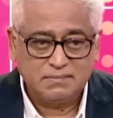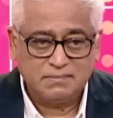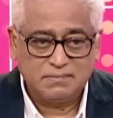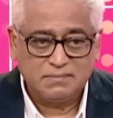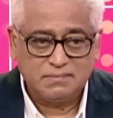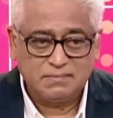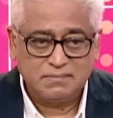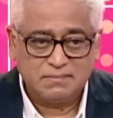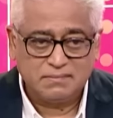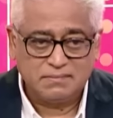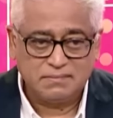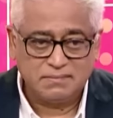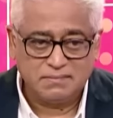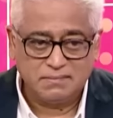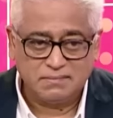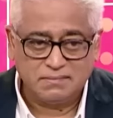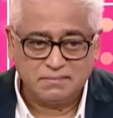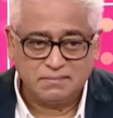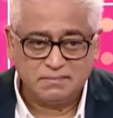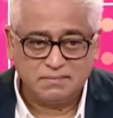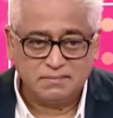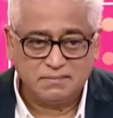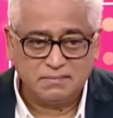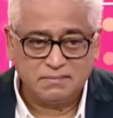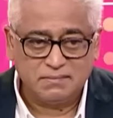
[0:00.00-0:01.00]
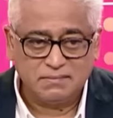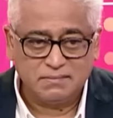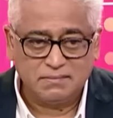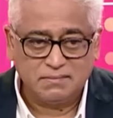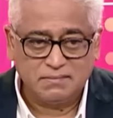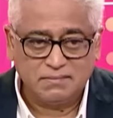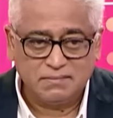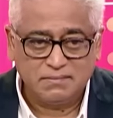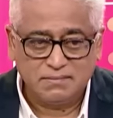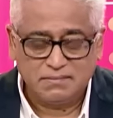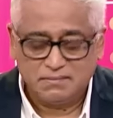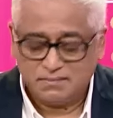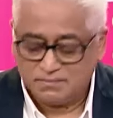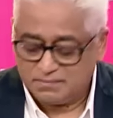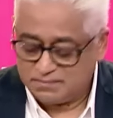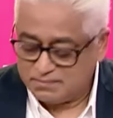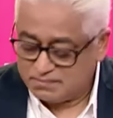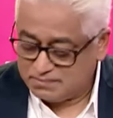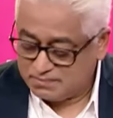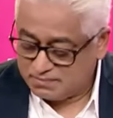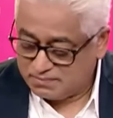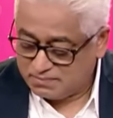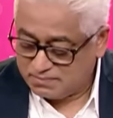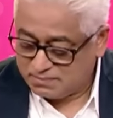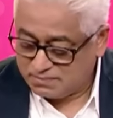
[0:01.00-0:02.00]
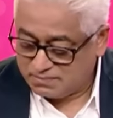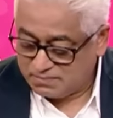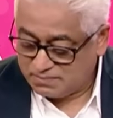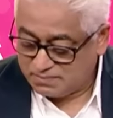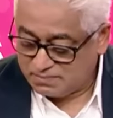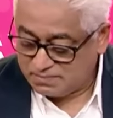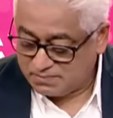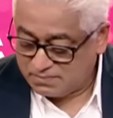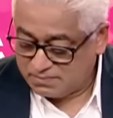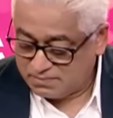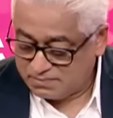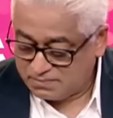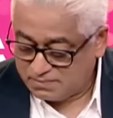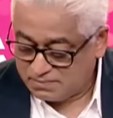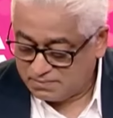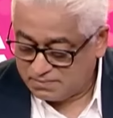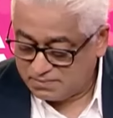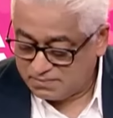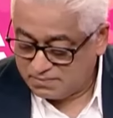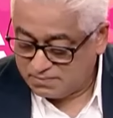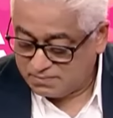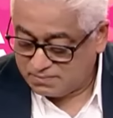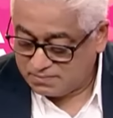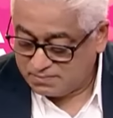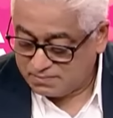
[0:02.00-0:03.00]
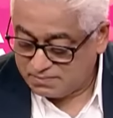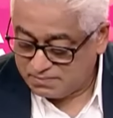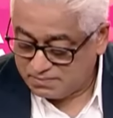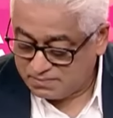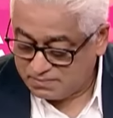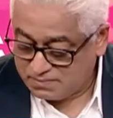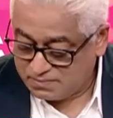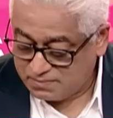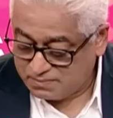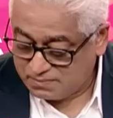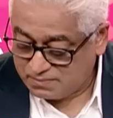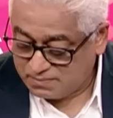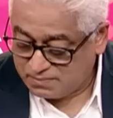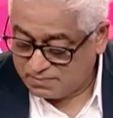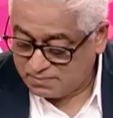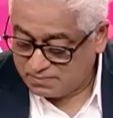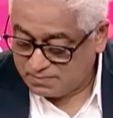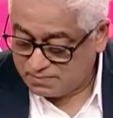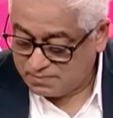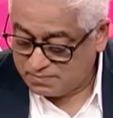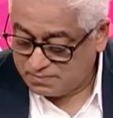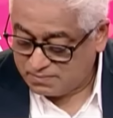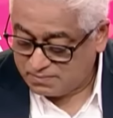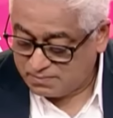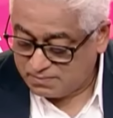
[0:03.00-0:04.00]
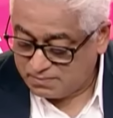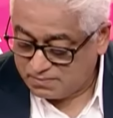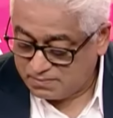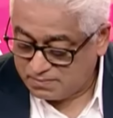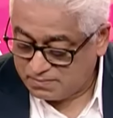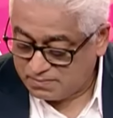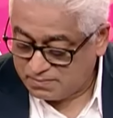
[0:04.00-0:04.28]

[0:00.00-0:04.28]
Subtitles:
(silent)